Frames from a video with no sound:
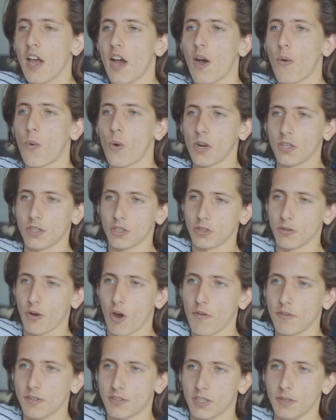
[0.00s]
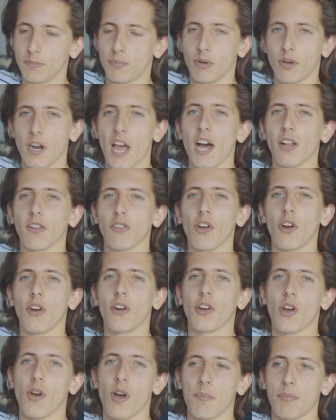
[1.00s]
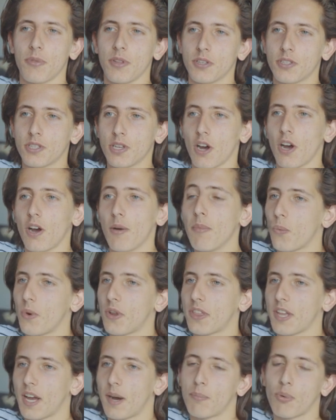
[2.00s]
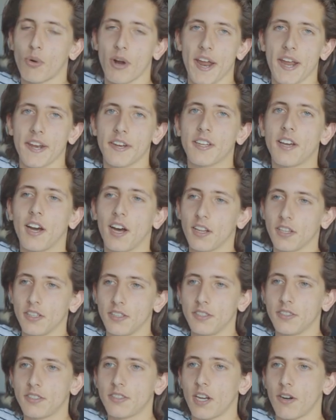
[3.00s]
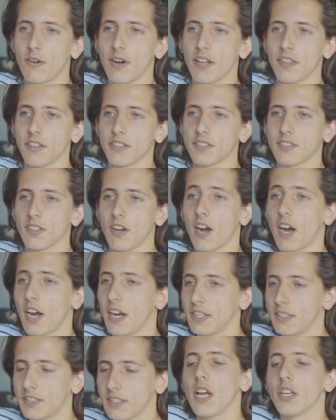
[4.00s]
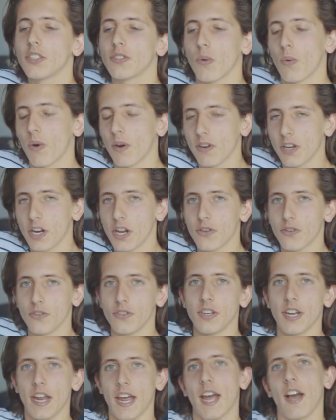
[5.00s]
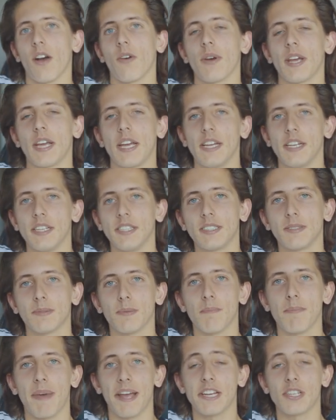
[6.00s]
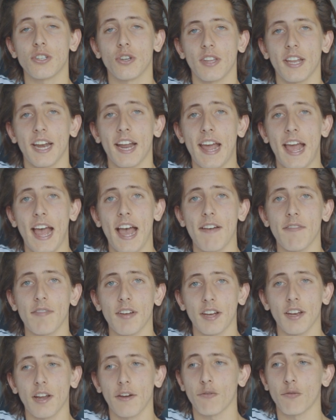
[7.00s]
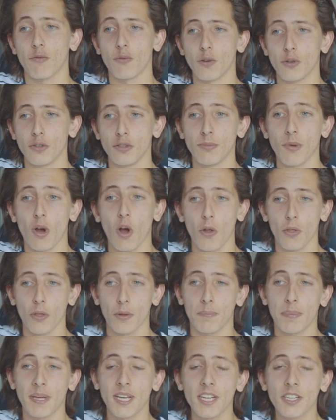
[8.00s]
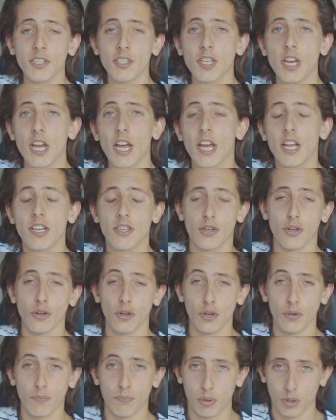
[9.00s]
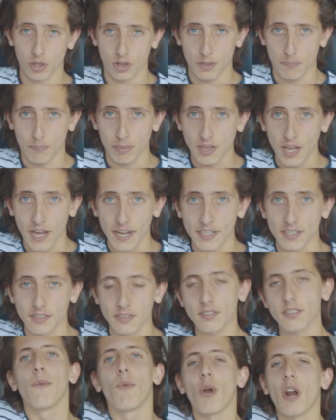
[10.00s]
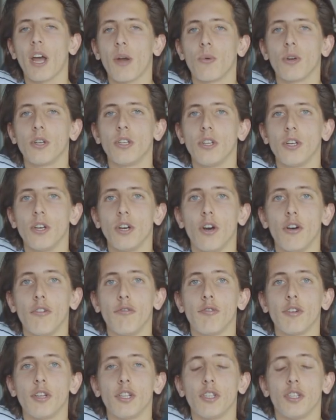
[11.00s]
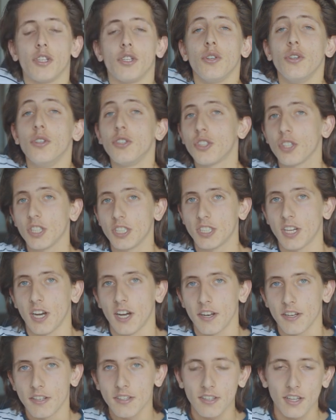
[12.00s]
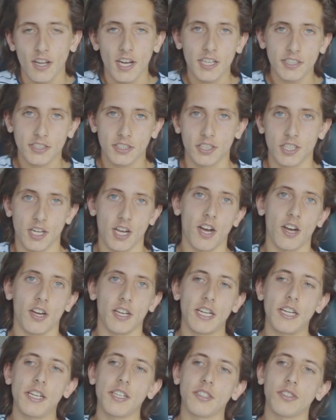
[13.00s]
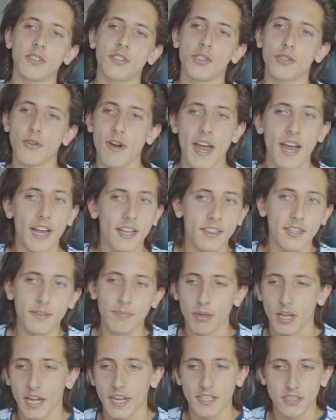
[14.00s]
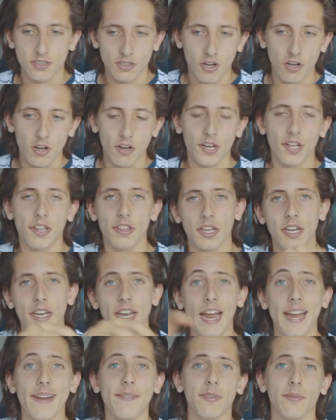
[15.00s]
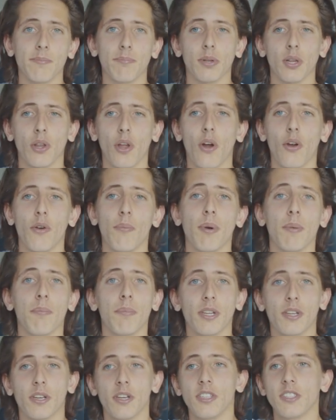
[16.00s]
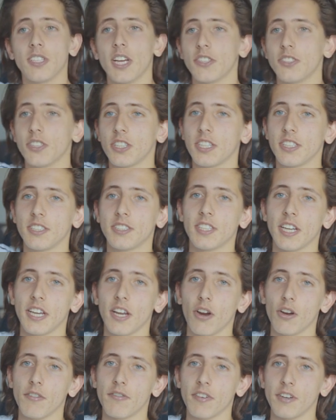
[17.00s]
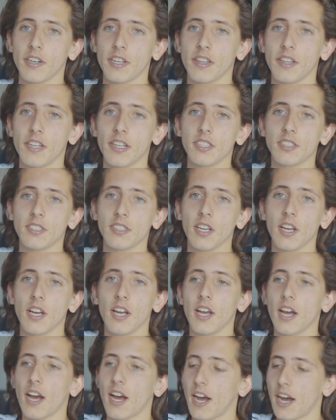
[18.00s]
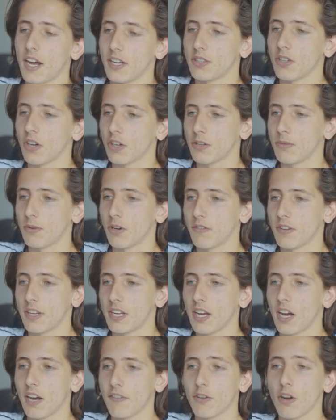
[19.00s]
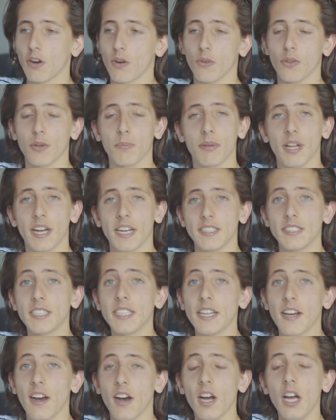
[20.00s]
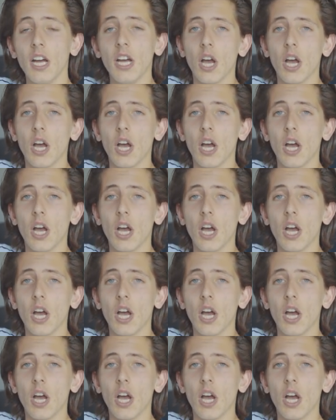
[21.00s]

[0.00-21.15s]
I wanted to obviously put our logo up the top with our brand colors around the sides. So what I'm gonna do now is make sure that I have enough room on the pitch to put the players. What I would have usually done last year is drag the players on and then name them below. But because, as you can see over in this document over here, I've got all the players here.